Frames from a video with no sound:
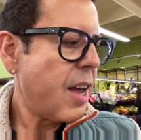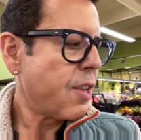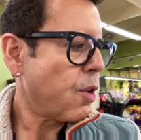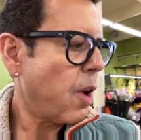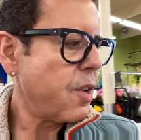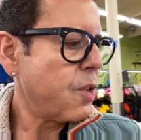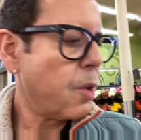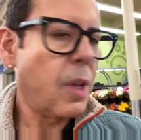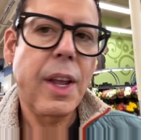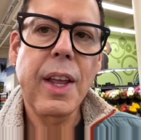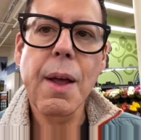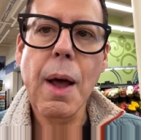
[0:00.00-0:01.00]
So I
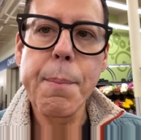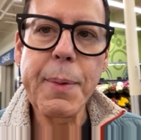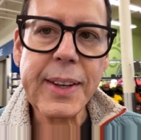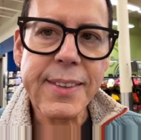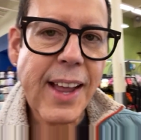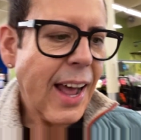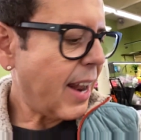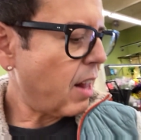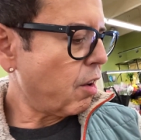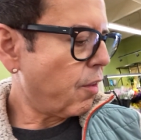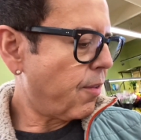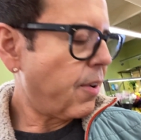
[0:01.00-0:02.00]
usually make a
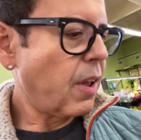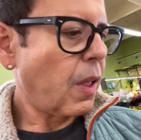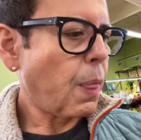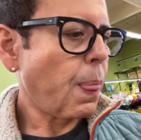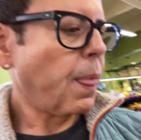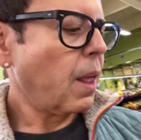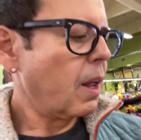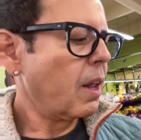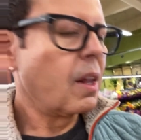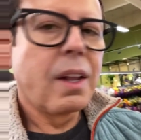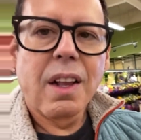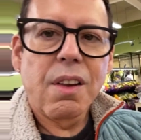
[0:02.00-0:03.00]
salad of
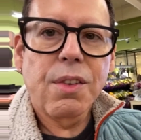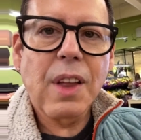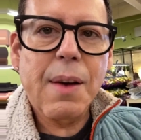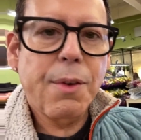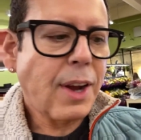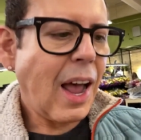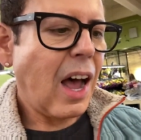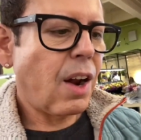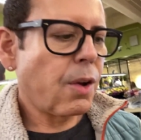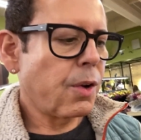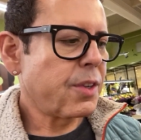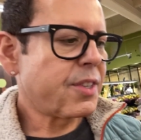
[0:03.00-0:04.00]
just
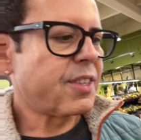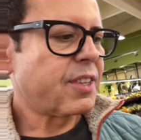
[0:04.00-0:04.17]
avocados,